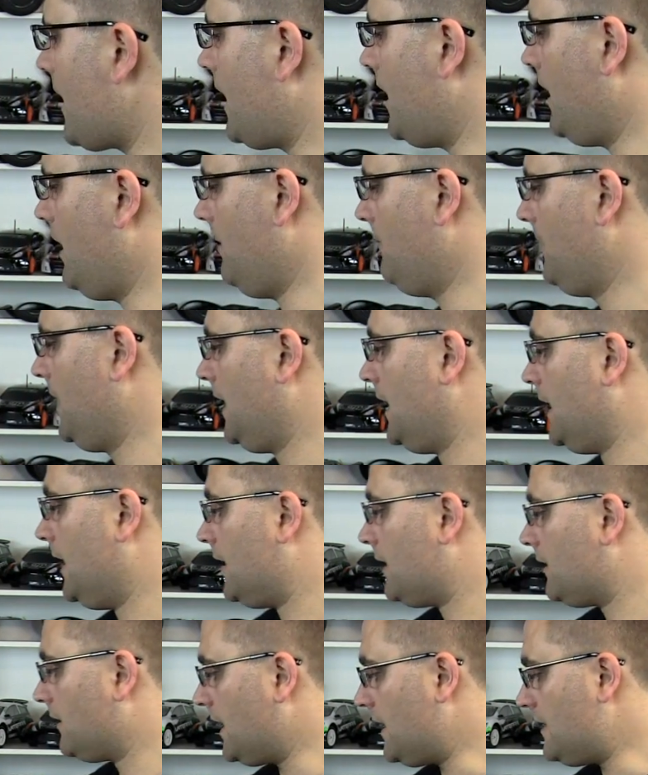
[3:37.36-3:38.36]
Um,
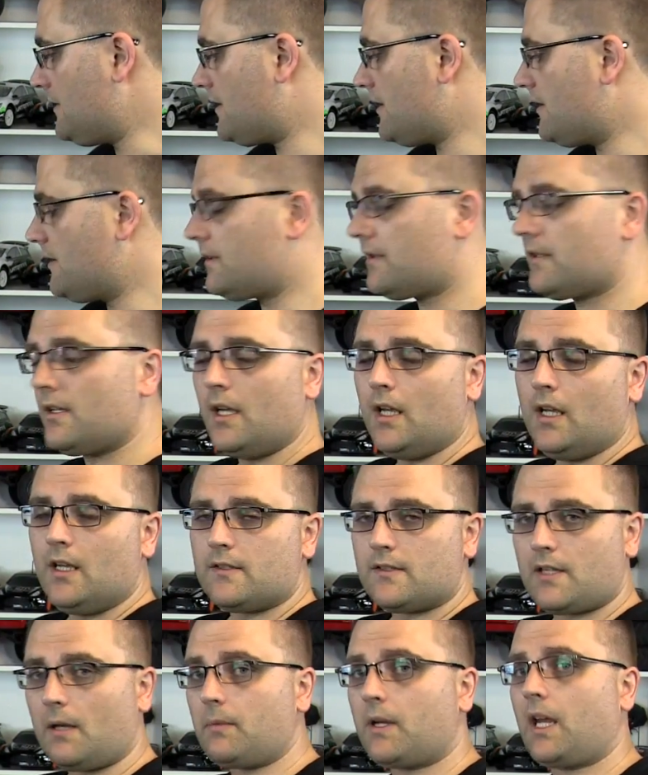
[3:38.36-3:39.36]
lenses,
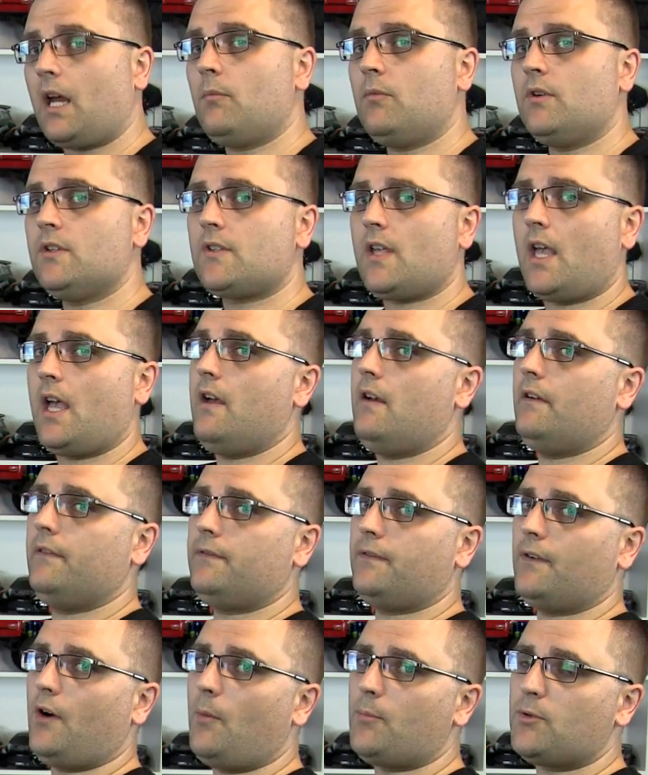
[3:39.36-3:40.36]
some cameras
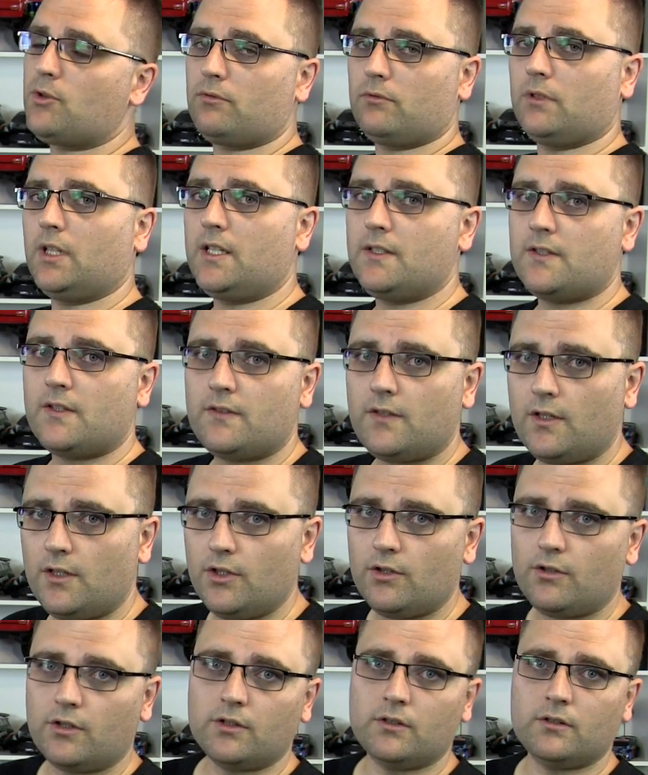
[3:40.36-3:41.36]
have optional lenses
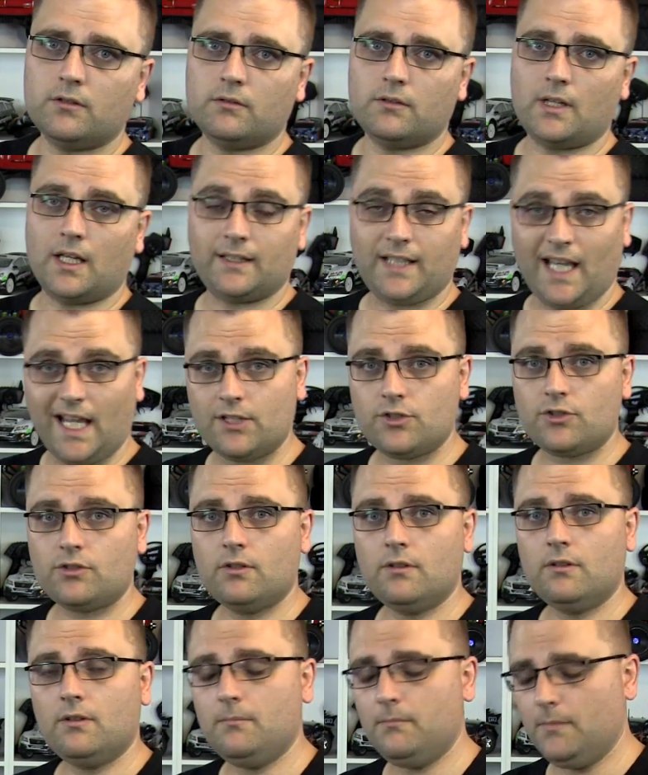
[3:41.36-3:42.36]
that you can attach
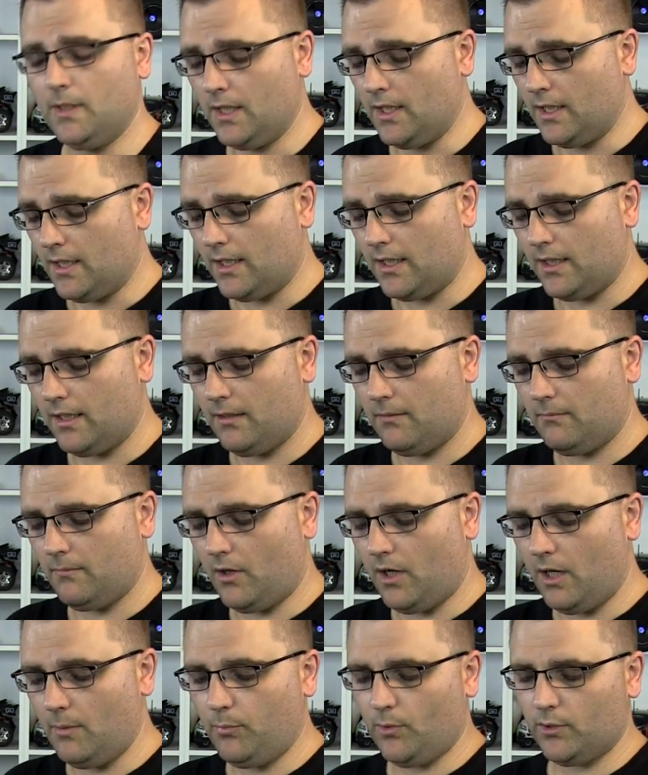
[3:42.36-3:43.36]
to them. Um,
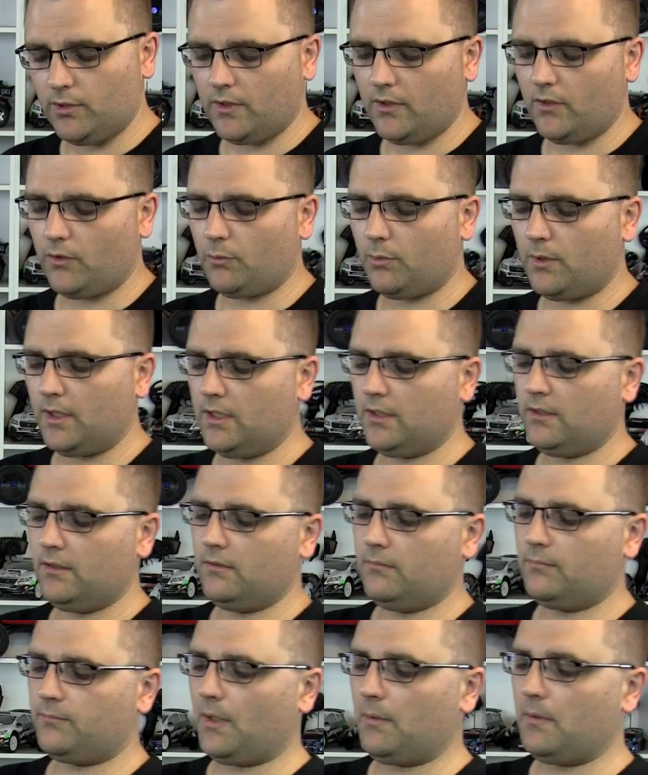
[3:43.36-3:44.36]
I bought this
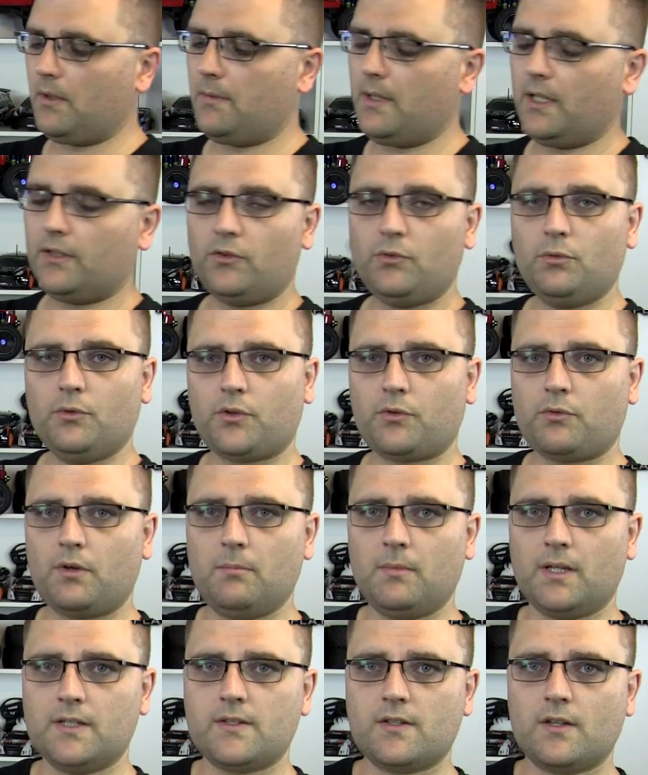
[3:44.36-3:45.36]
one probably about two or
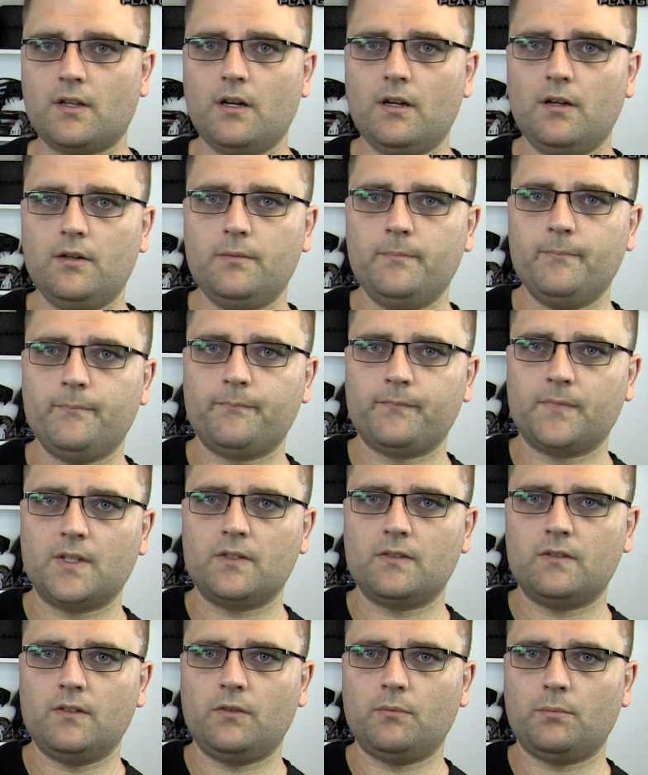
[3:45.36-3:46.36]
three months ago.
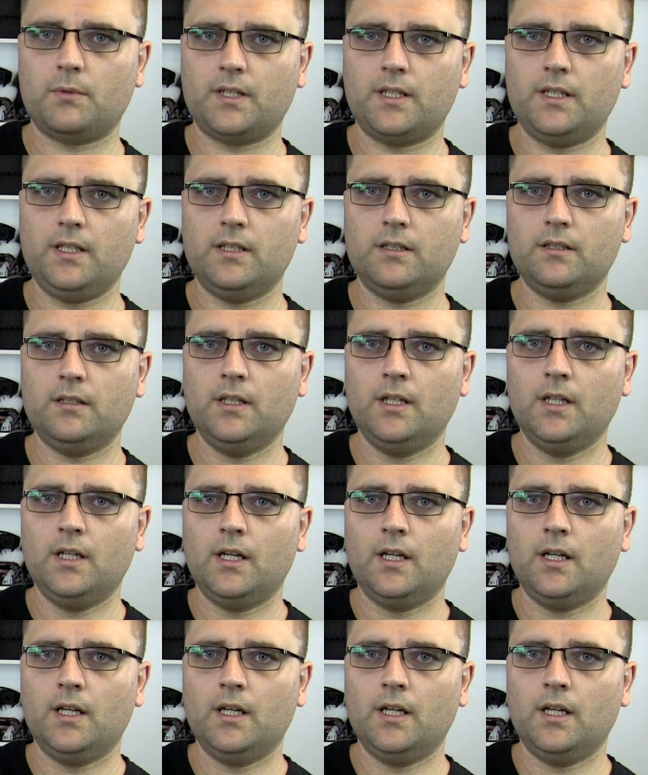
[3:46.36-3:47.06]
It's this one here.